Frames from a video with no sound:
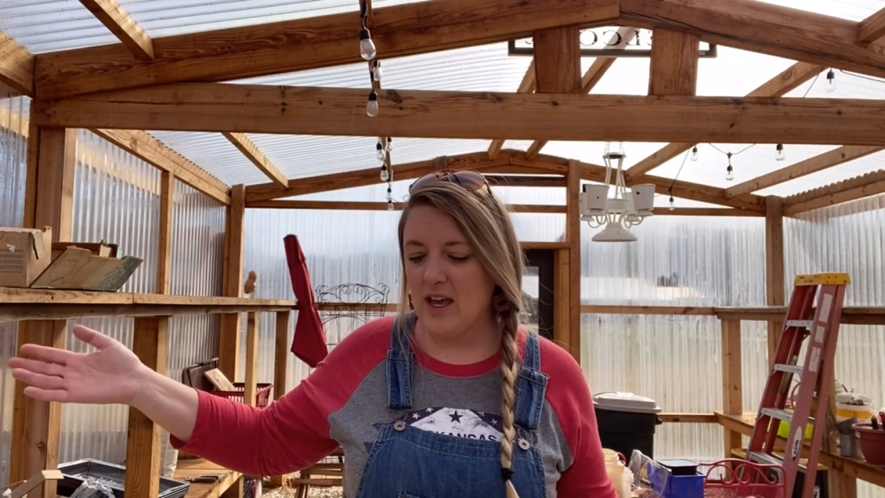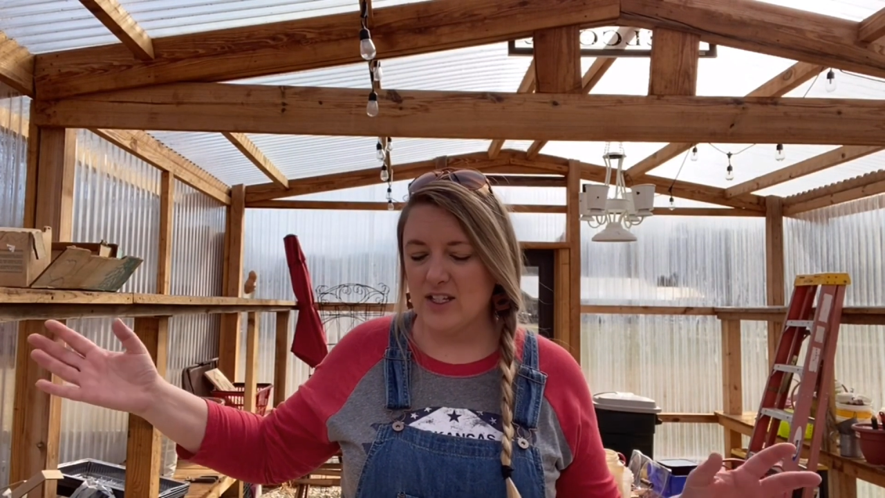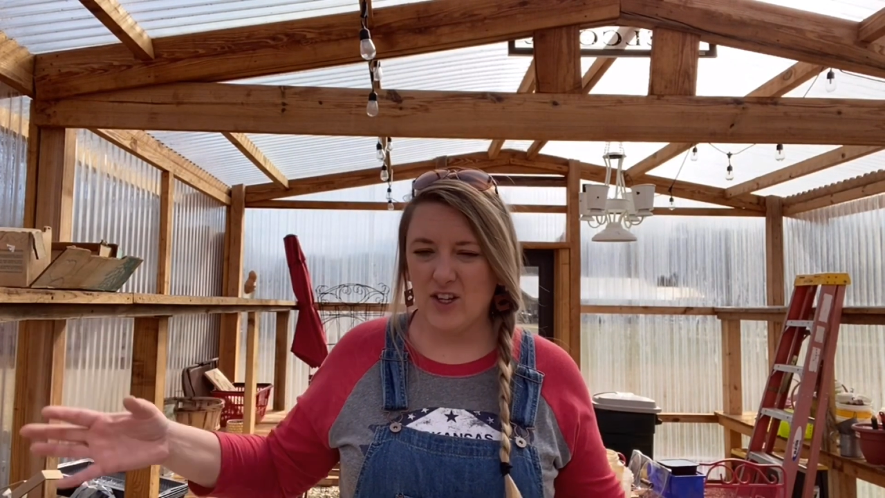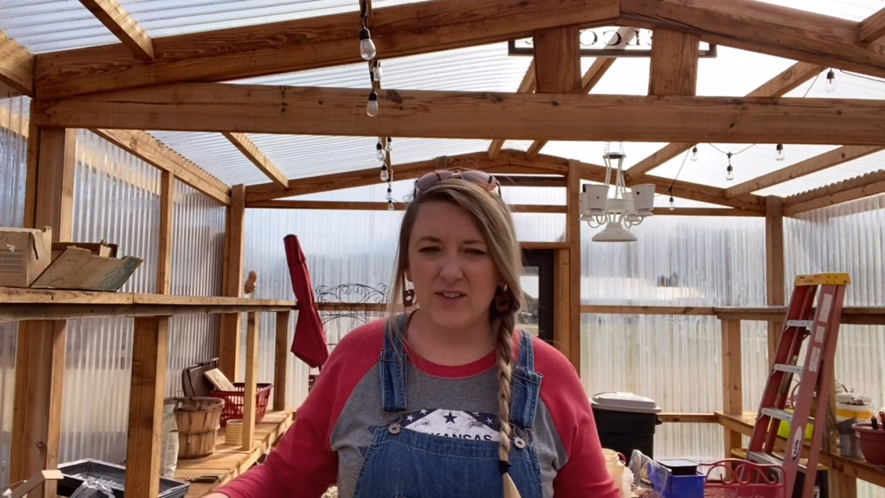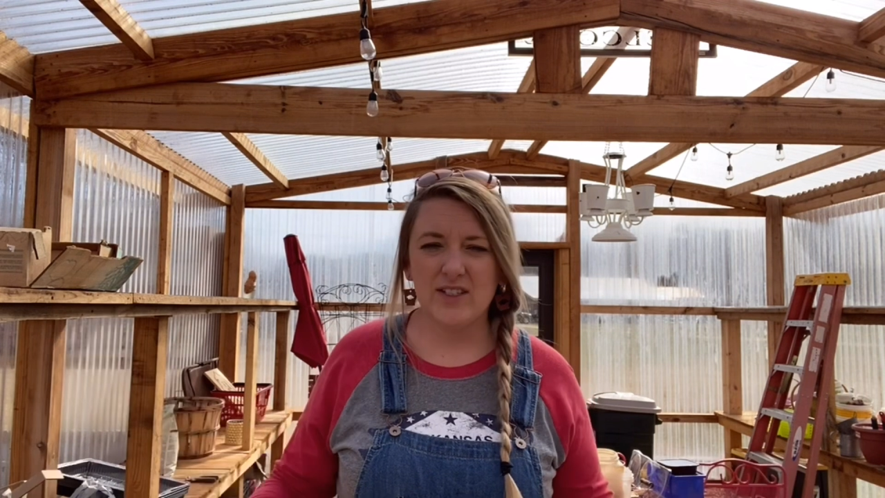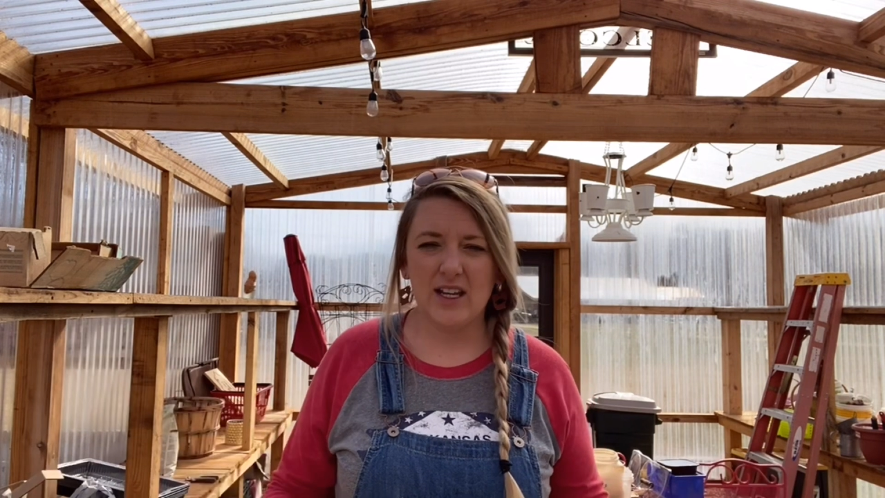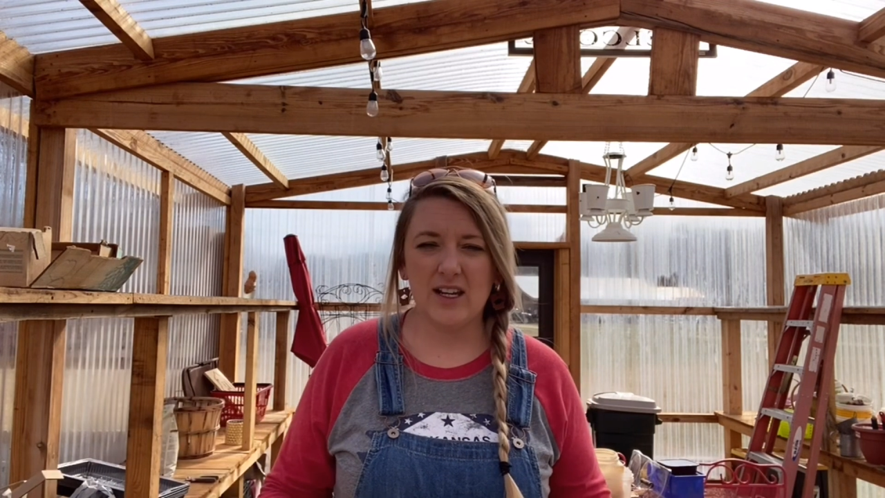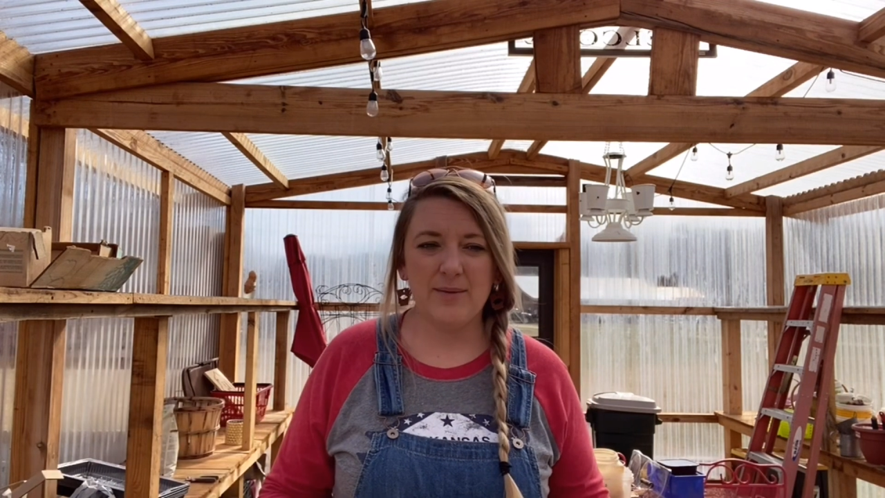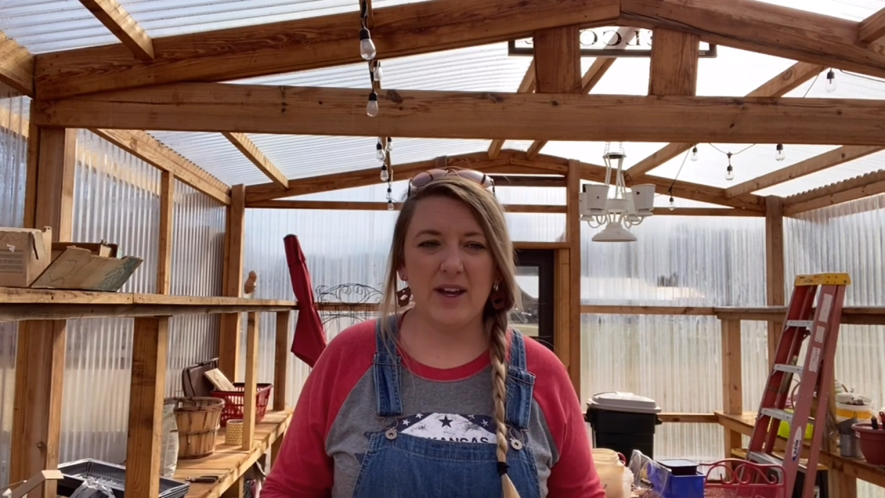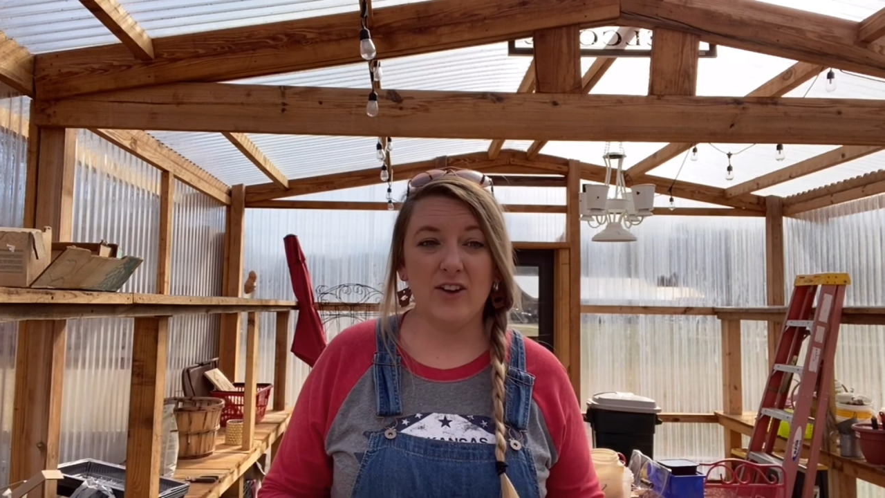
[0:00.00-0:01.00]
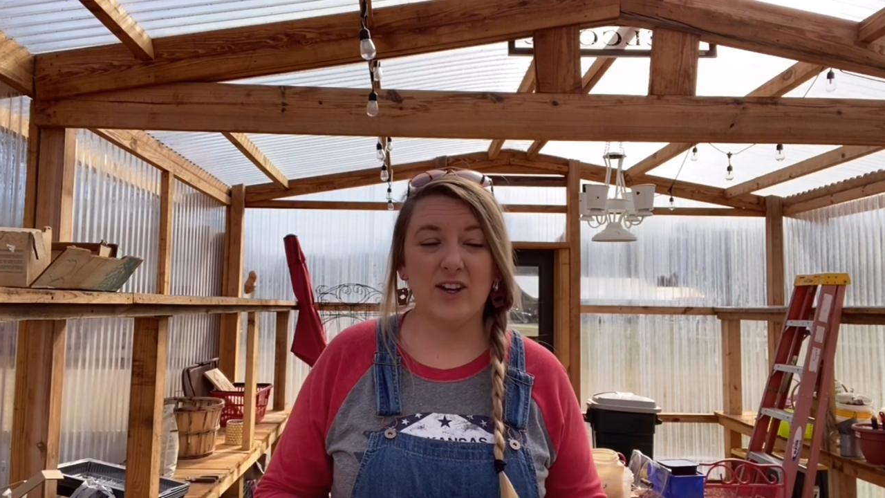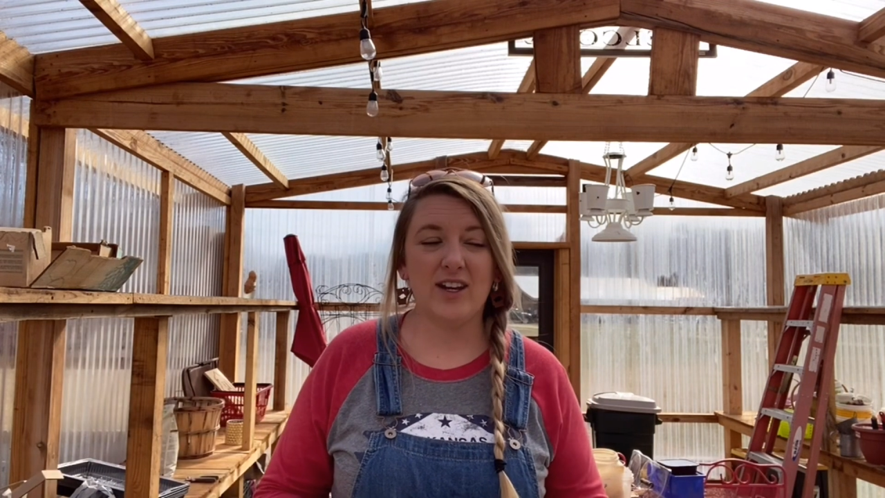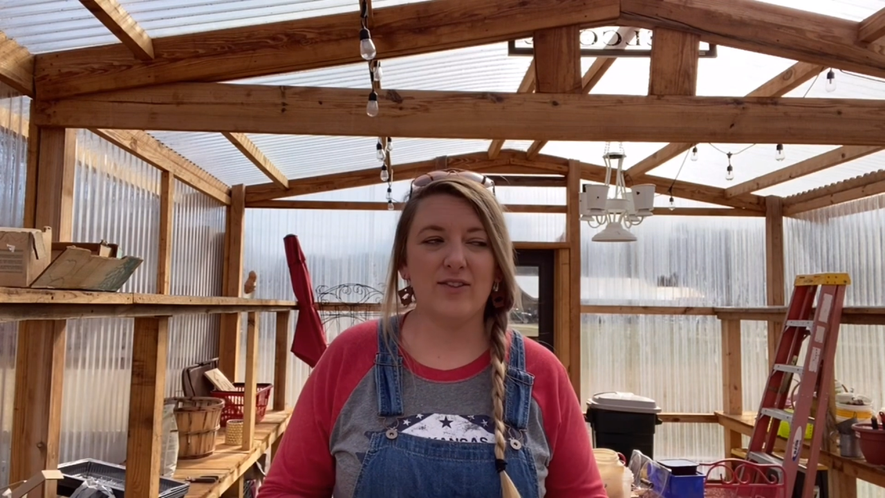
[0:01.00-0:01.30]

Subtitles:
So I just got to come out here and get